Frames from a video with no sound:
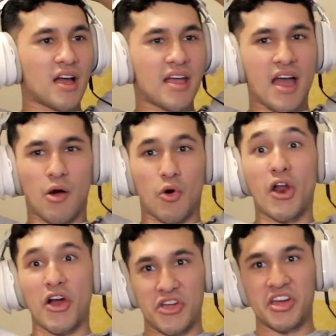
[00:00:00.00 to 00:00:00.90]
Yeah,
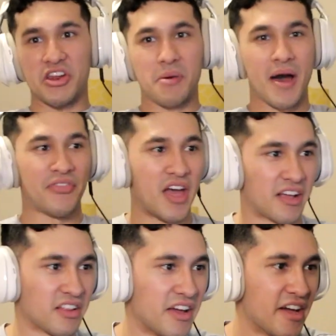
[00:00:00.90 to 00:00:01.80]
what are you gonna do about
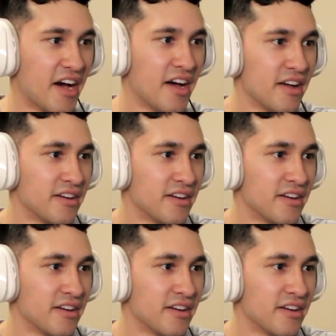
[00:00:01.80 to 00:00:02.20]
that, Clay, huh?